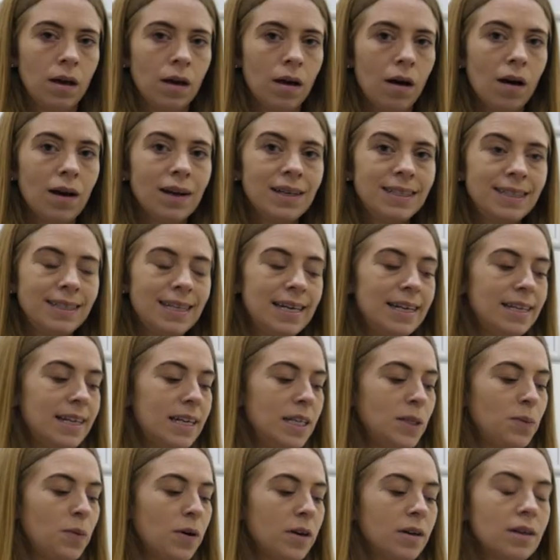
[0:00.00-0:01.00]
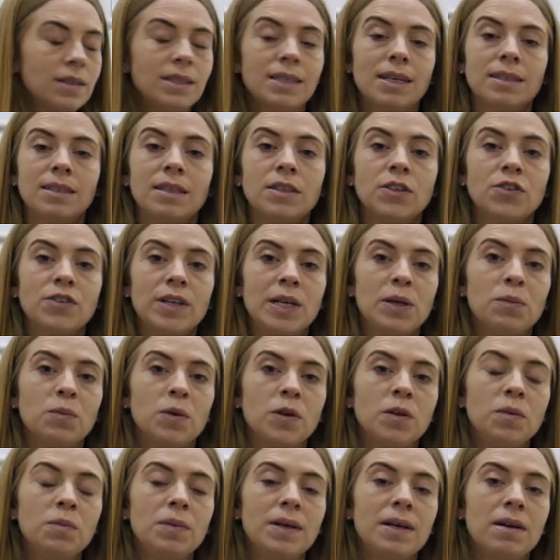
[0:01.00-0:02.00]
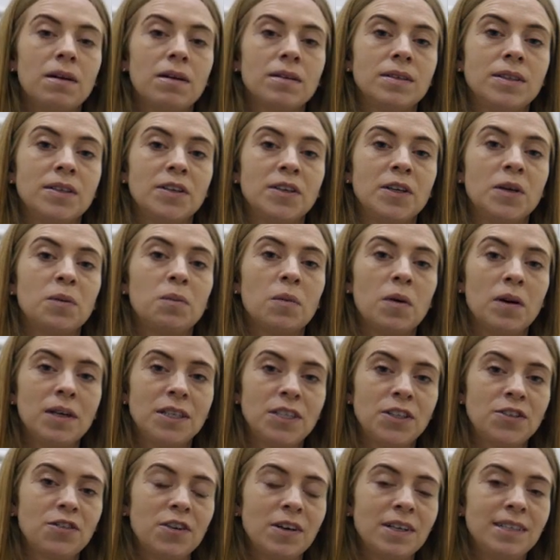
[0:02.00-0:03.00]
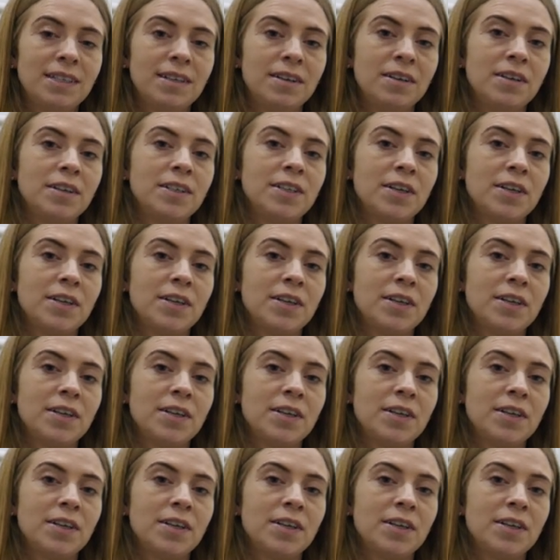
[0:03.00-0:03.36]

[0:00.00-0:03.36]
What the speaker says: I see these products as a 3-in-1 because they're your moisturizer,